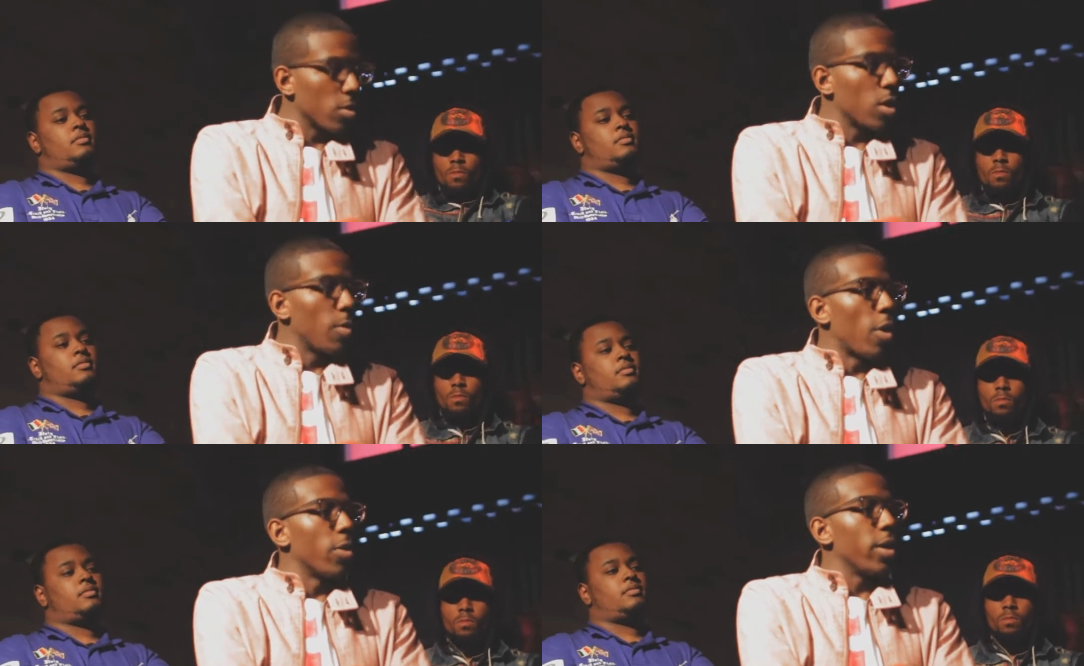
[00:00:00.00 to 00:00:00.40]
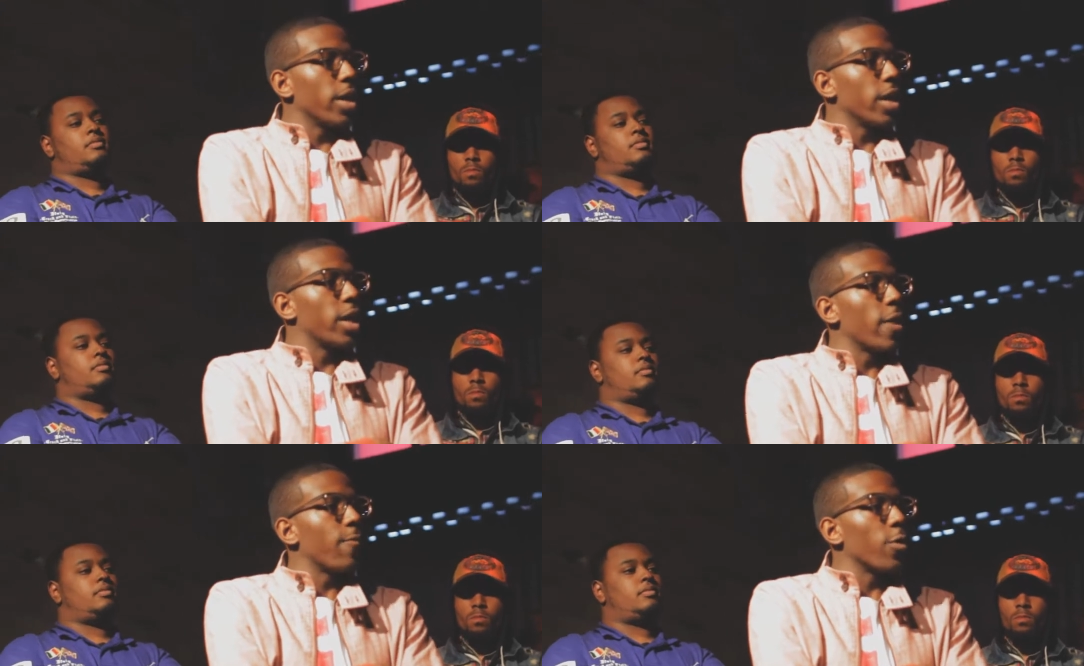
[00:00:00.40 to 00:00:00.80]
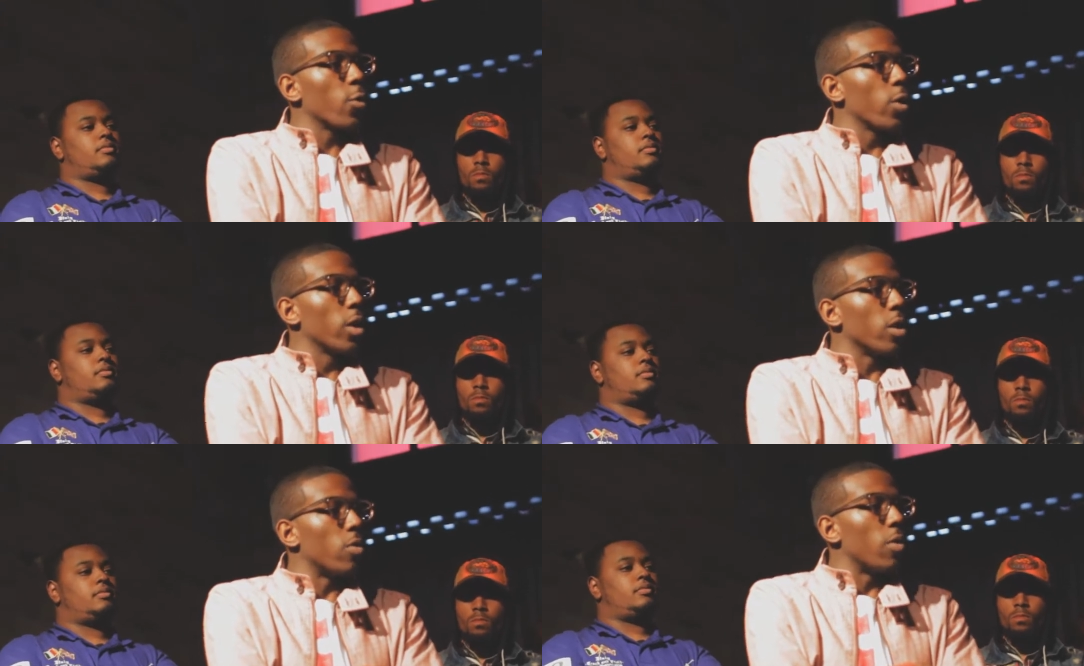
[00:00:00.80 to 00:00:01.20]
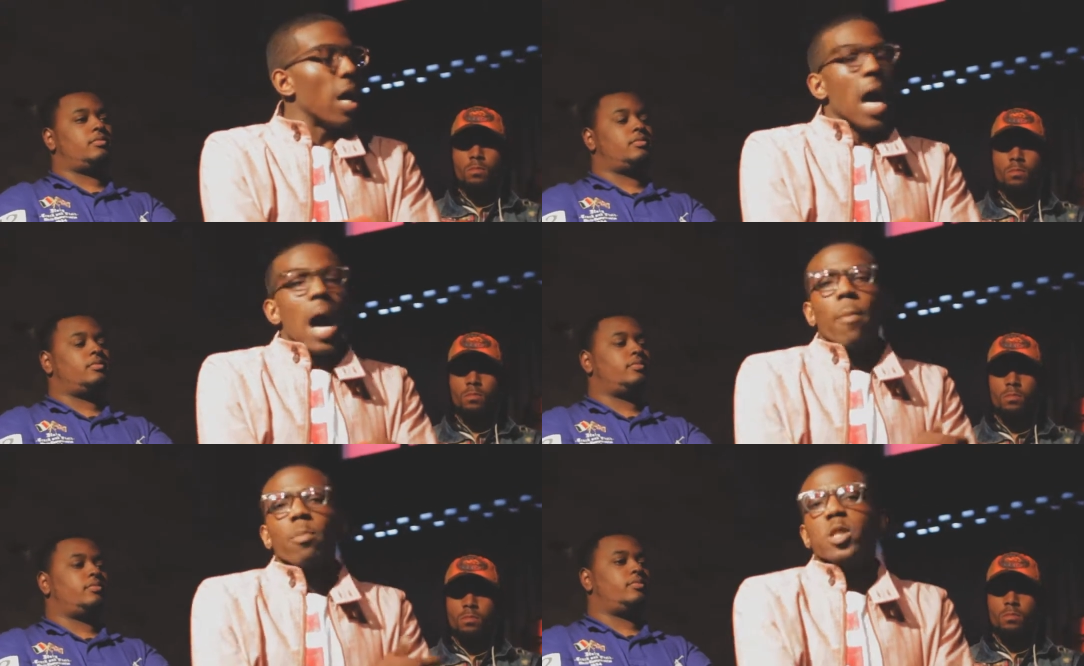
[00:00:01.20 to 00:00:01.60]
Speaker 1: Come on, nigga, get for real.
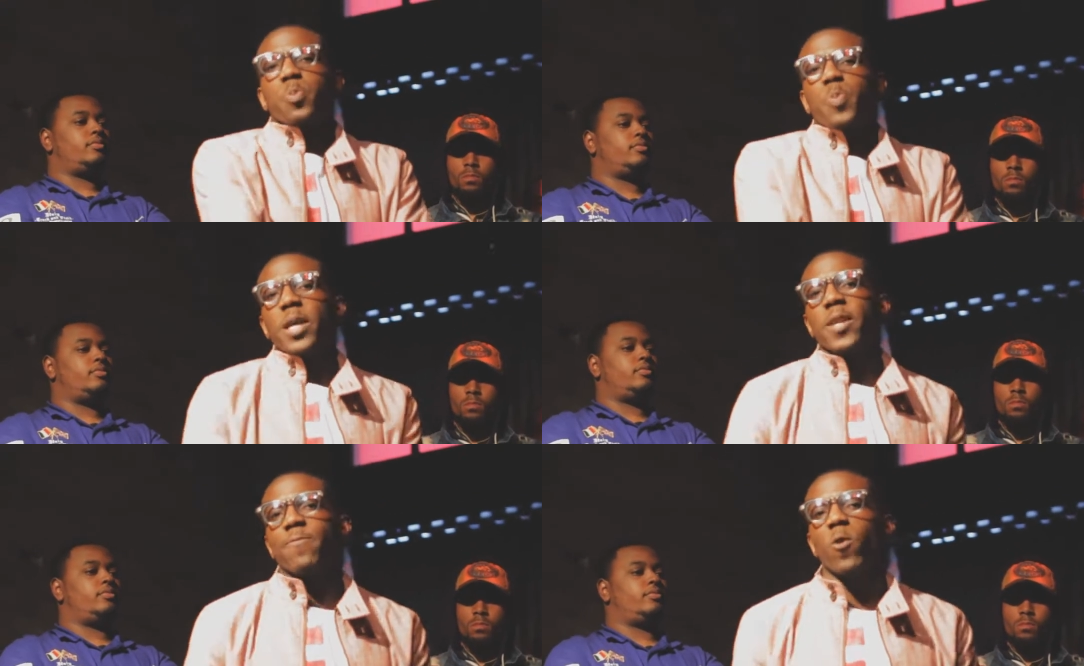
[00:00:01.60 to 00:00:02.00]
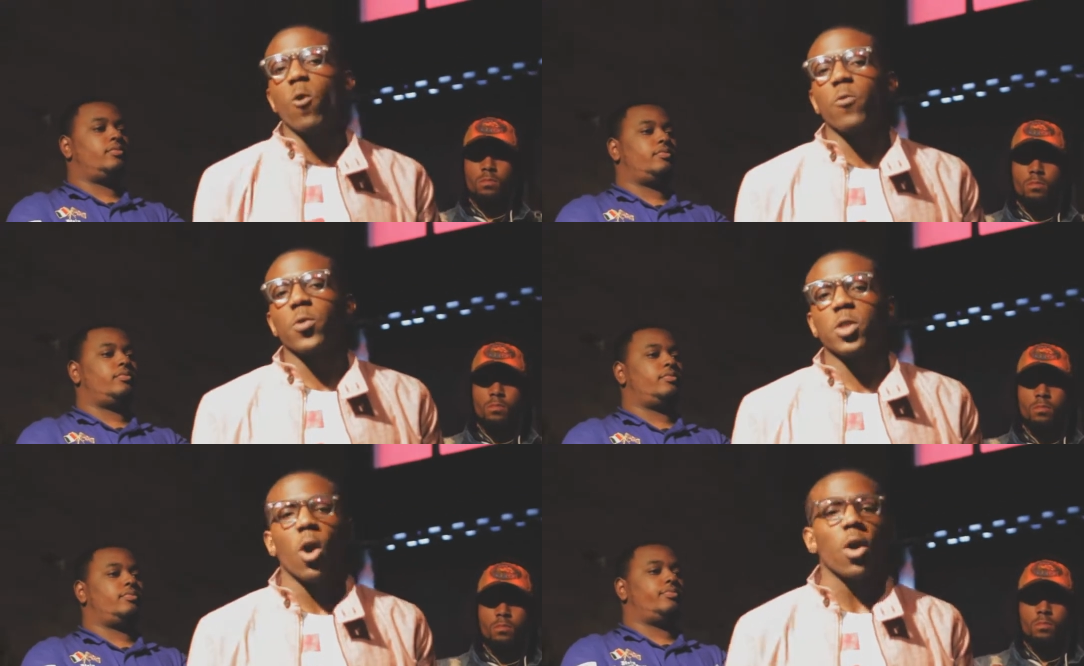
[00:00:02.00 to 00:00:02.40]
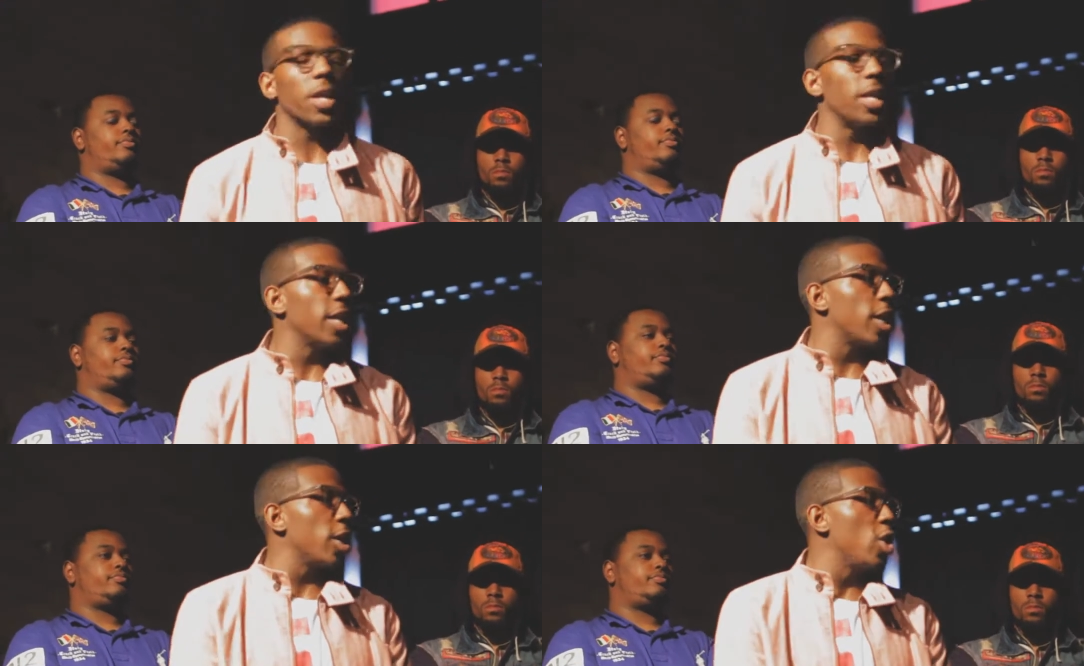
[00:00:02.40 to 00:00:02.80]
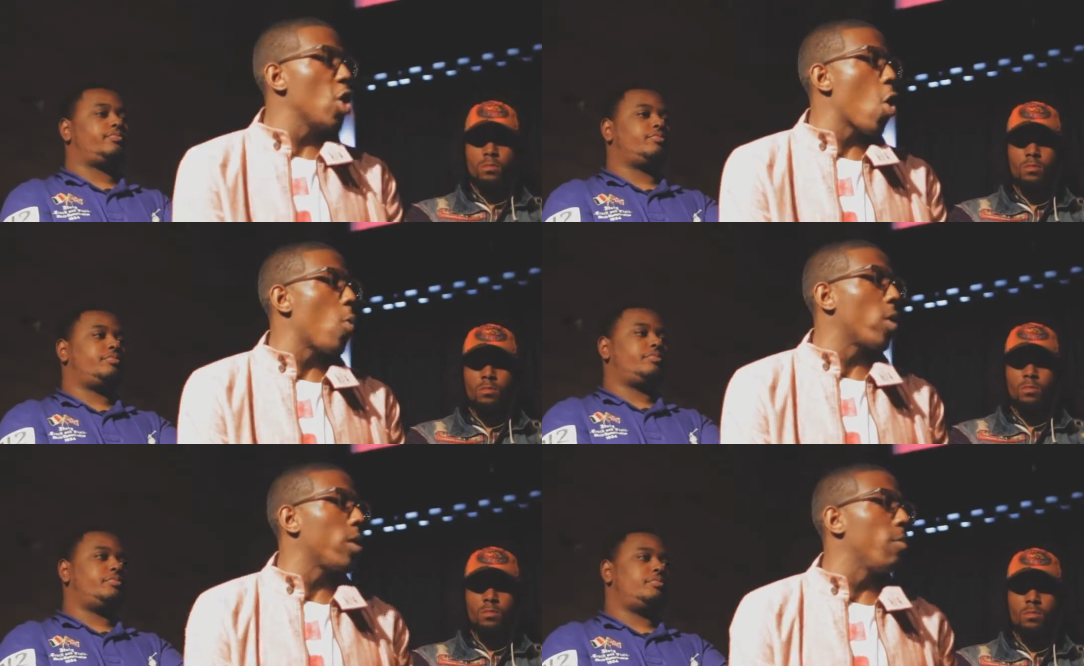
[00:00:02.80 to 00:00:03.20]
I'm spitting food for thought and nigga, you
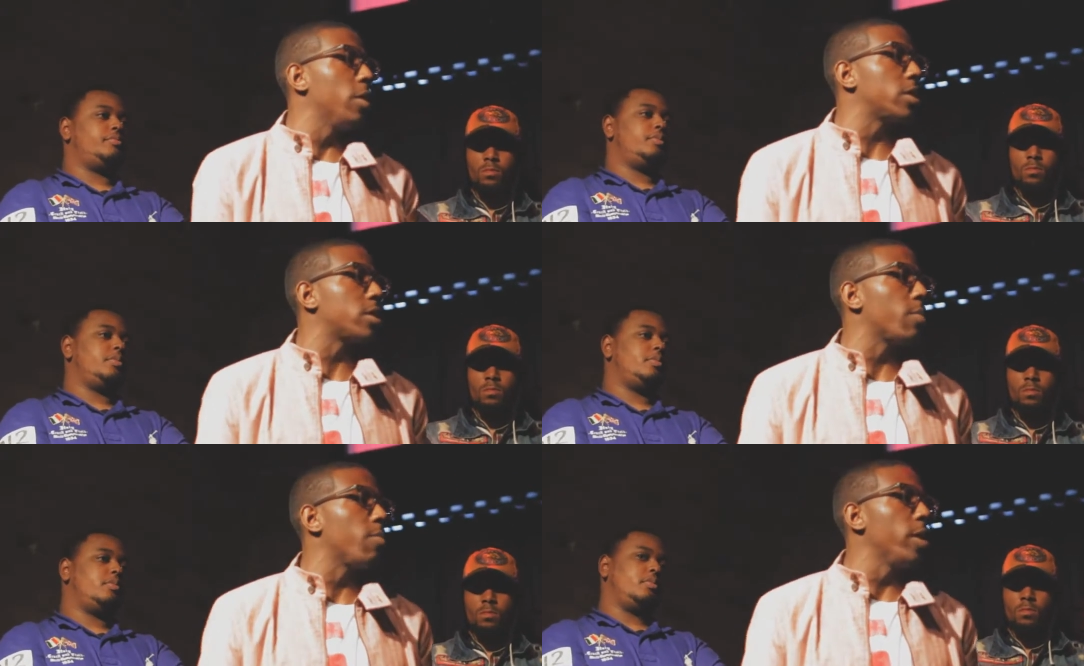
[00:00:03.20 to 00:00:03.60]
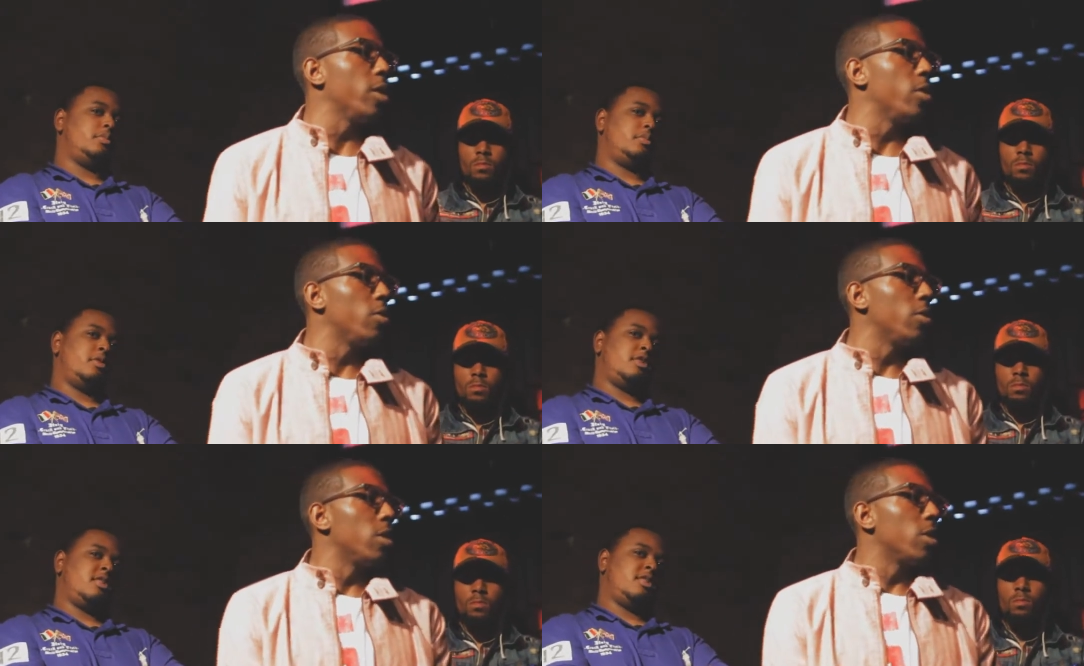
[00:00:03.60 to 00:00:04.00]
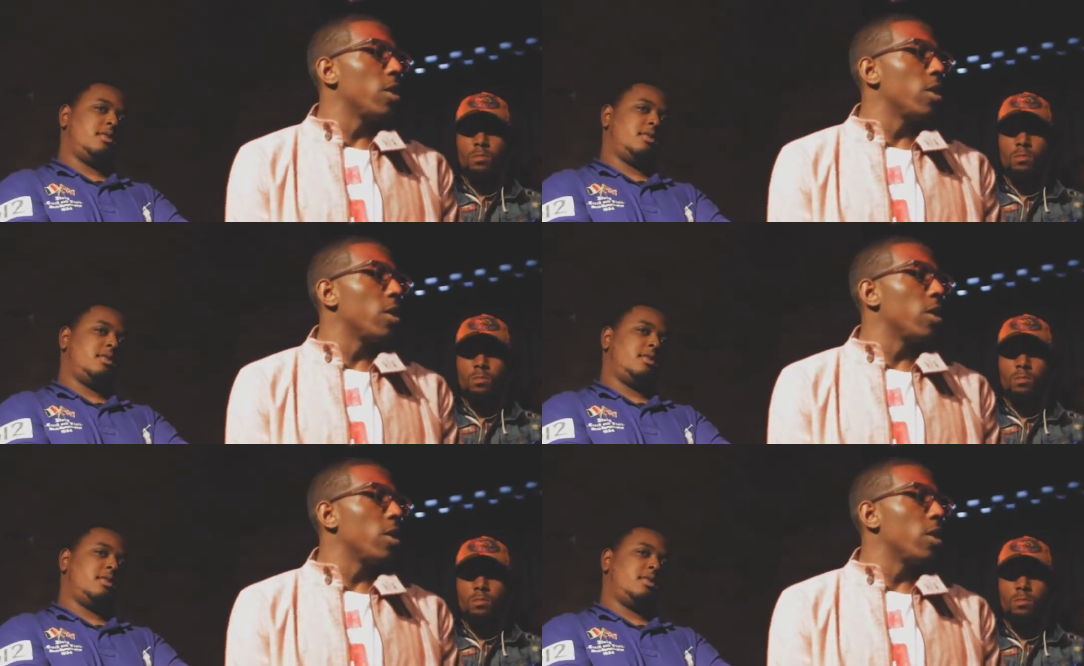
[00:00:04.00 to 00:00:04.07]
don't wanna miss a meal.